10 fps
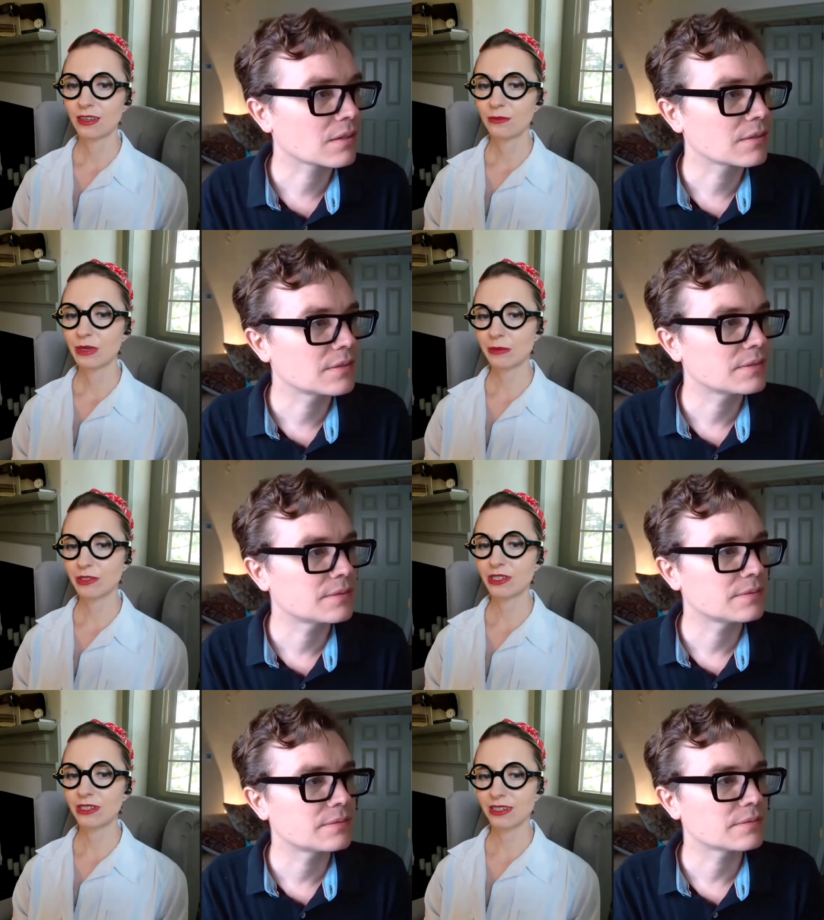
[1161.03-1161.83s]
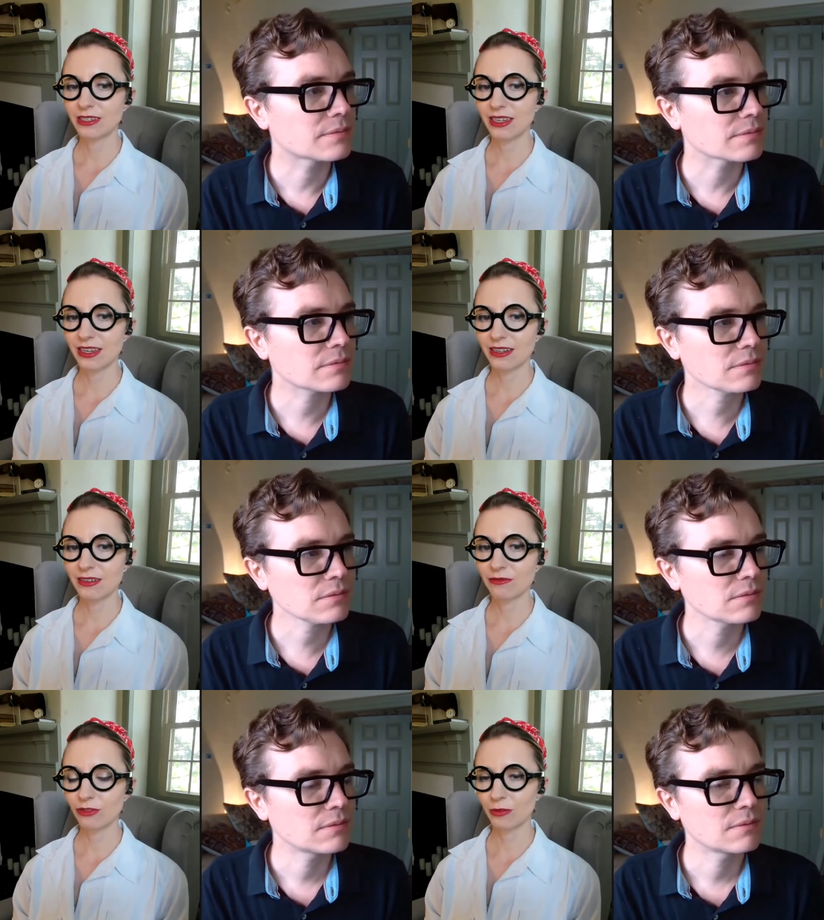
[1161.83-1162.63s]
Speaker 1: be able to dictate
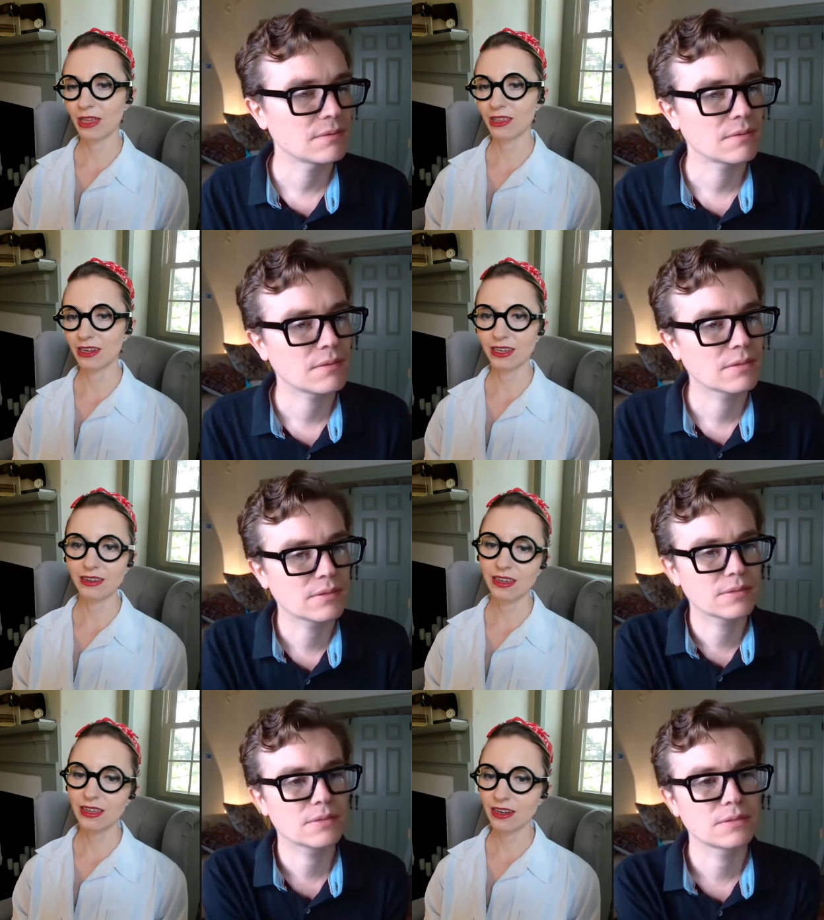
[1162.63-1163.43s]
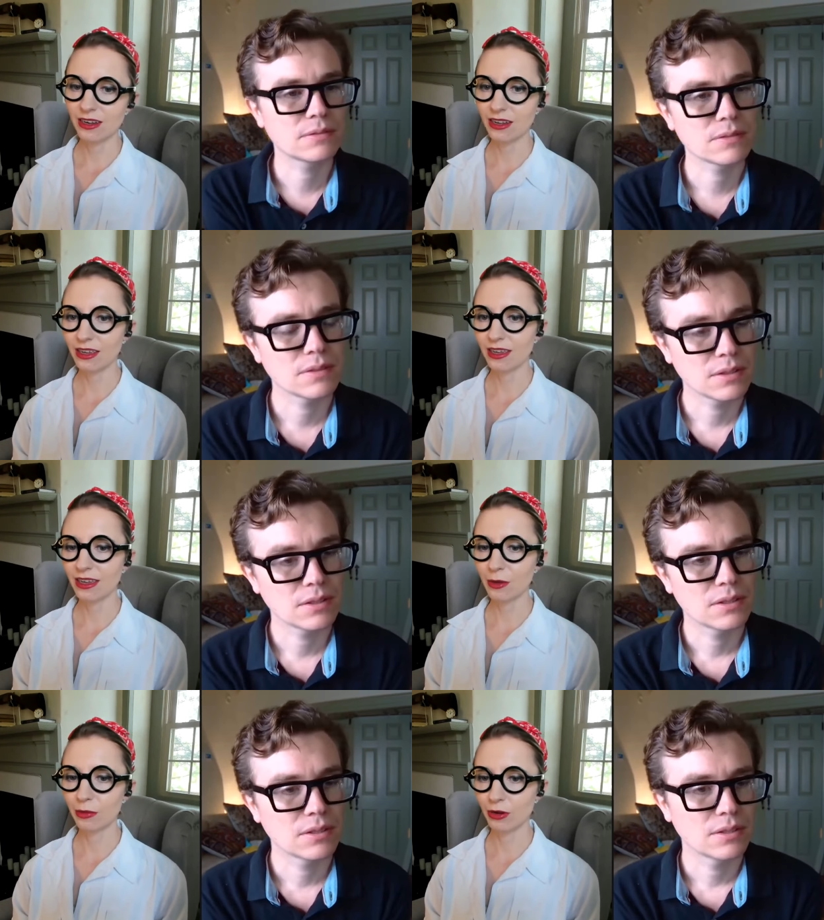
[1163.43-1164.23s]
formality in
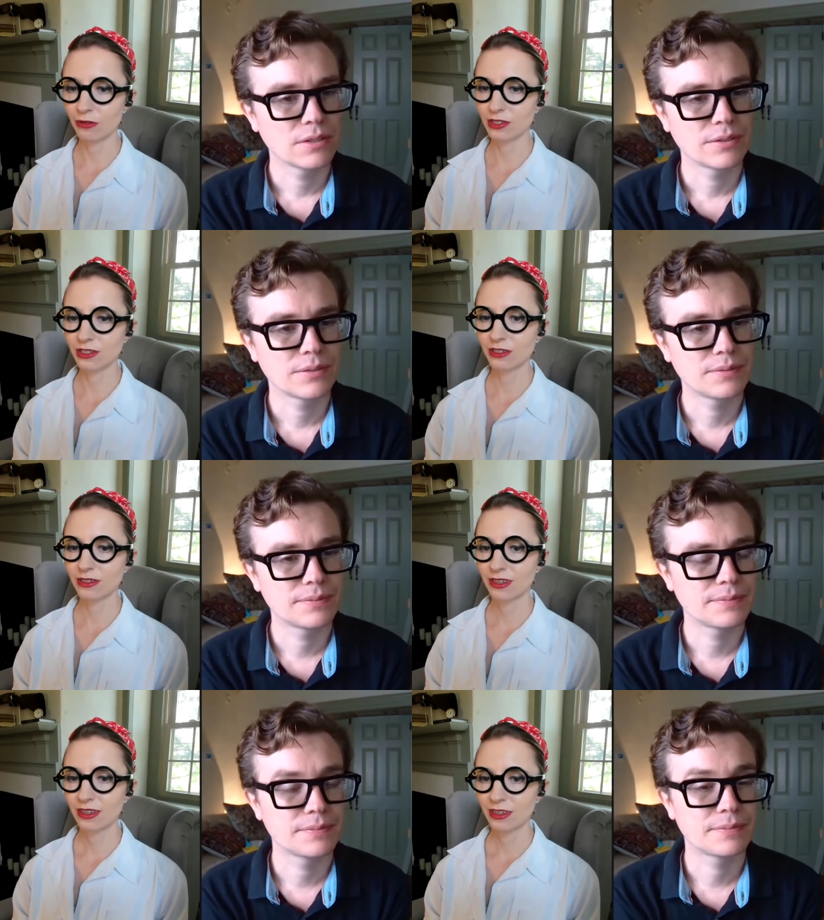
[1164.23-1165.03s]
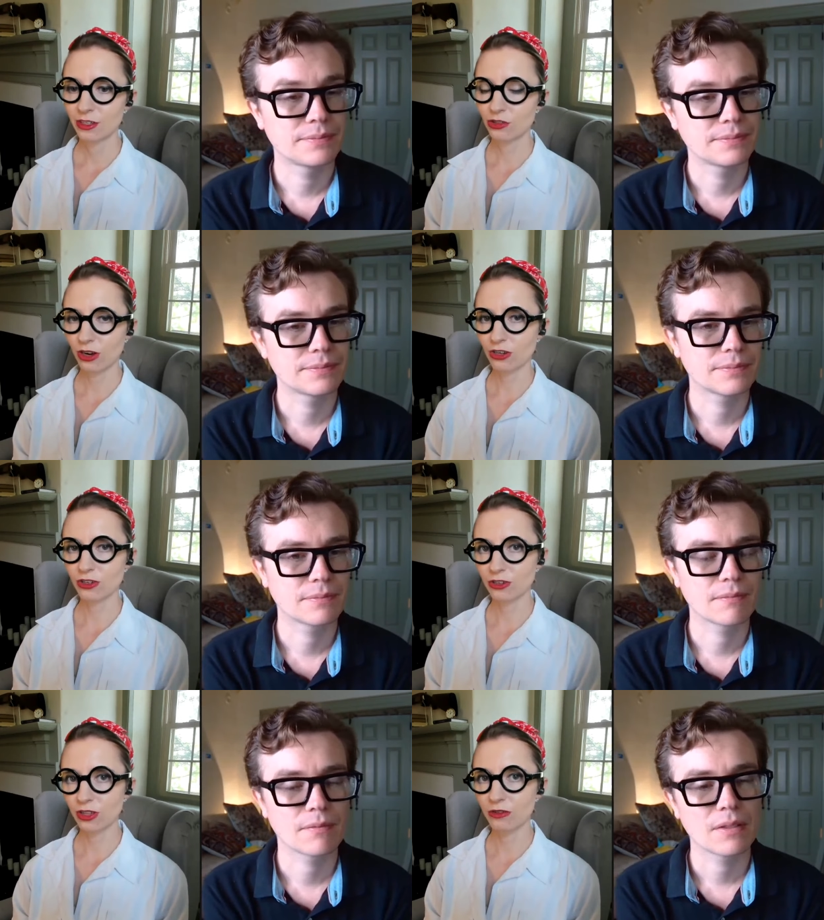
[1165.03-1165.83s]
a
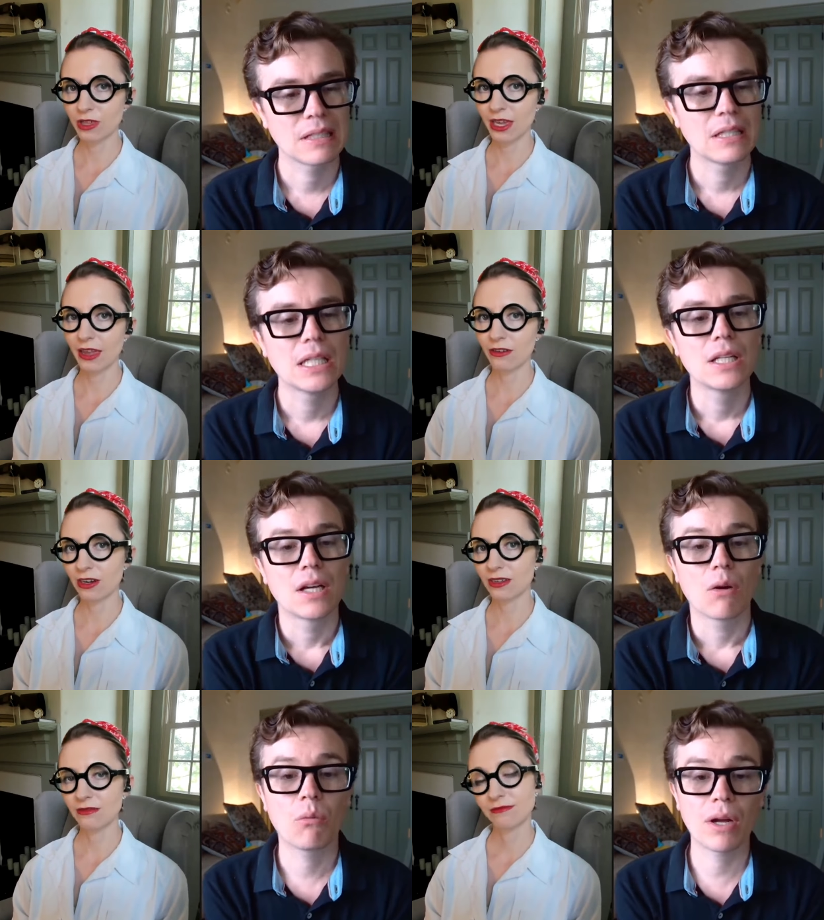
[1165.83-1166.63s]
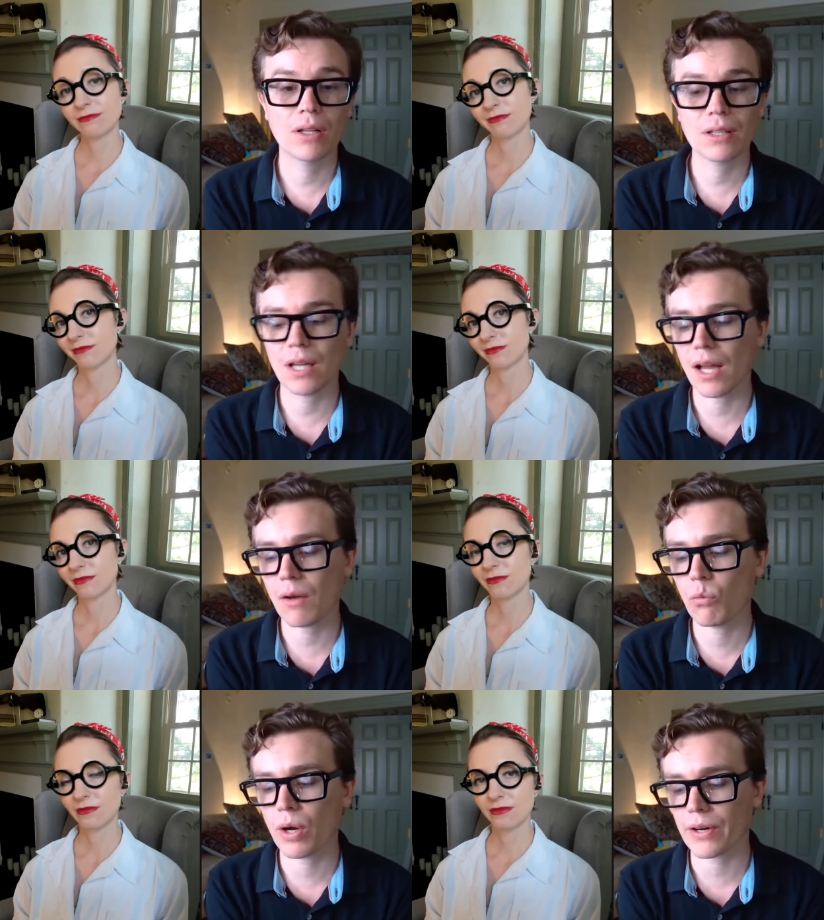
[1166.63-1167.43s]
post-structured clothing era.
Speaker 2: Well,
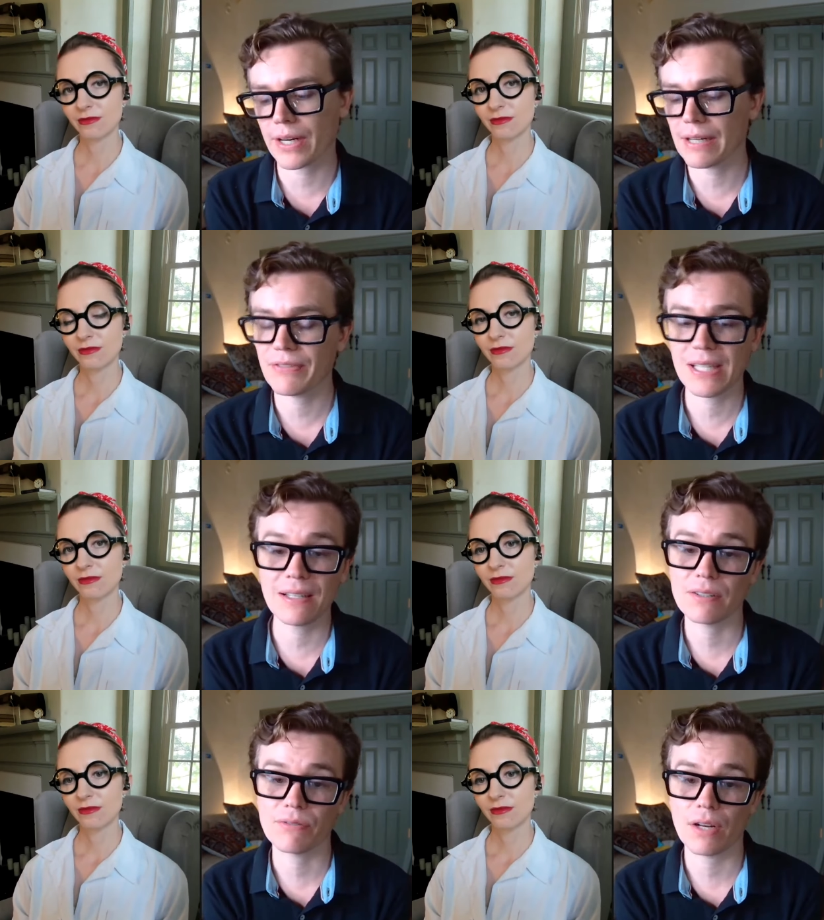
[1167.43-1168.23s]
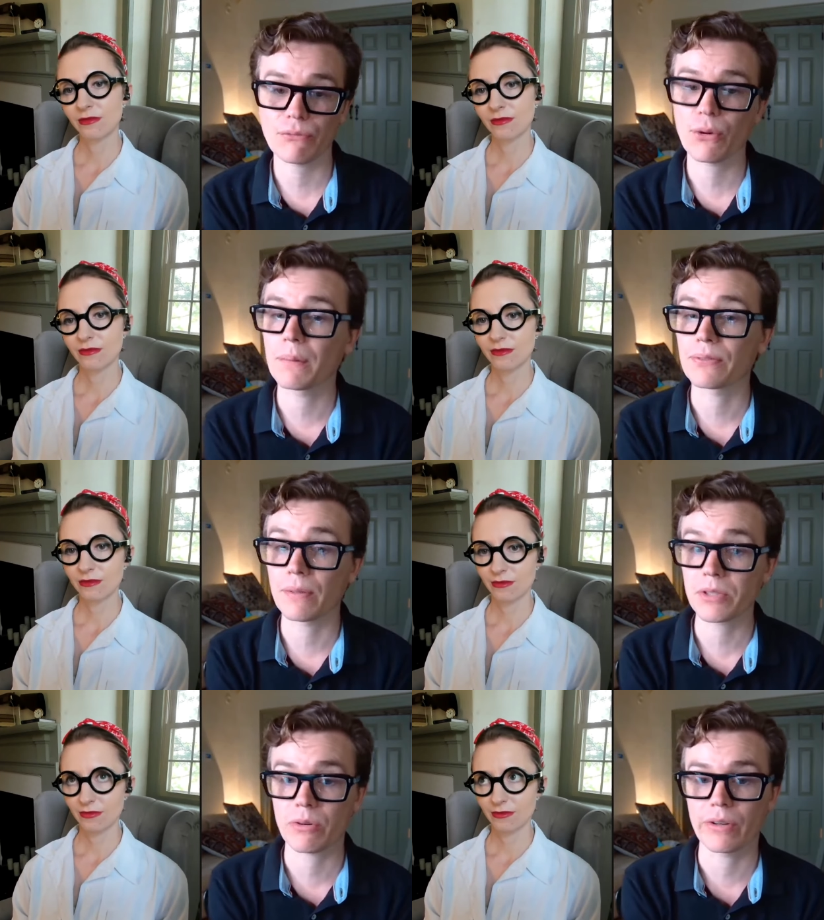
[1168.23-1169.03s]
what are NFTs if not a form of
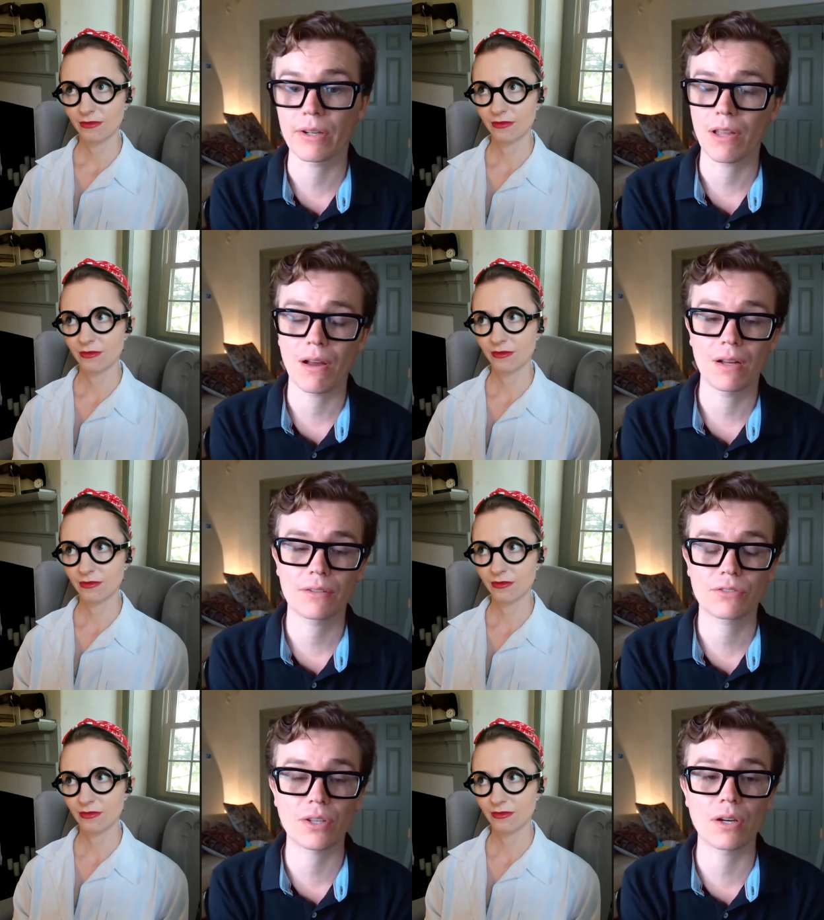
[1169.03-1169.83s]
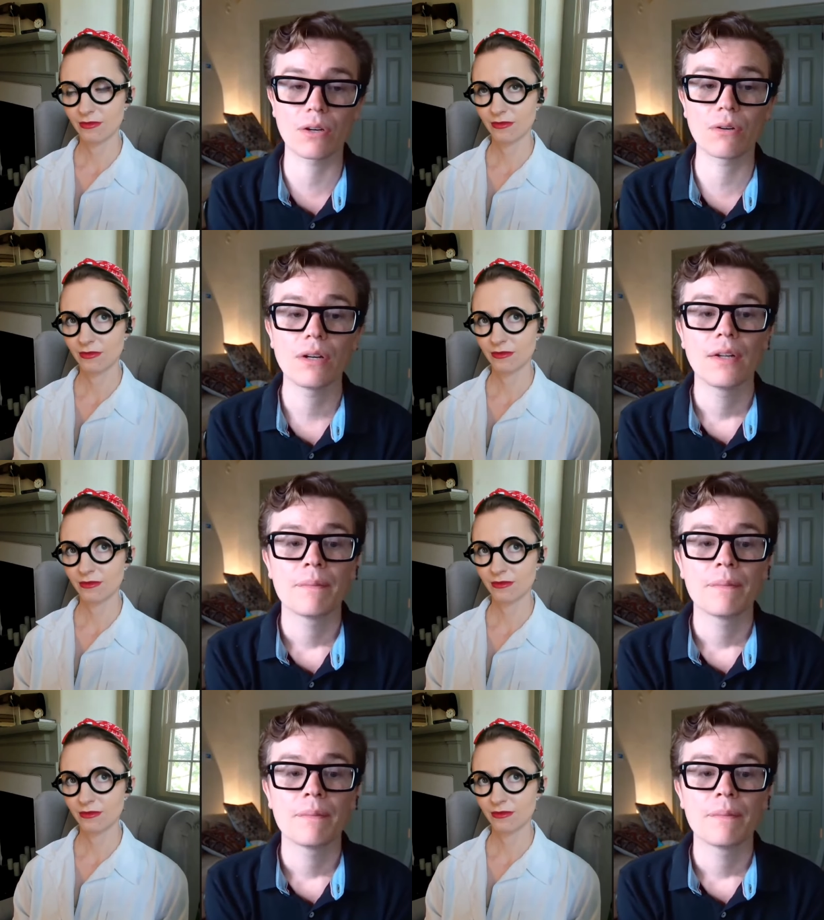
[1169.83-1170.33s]
sumptuary law? So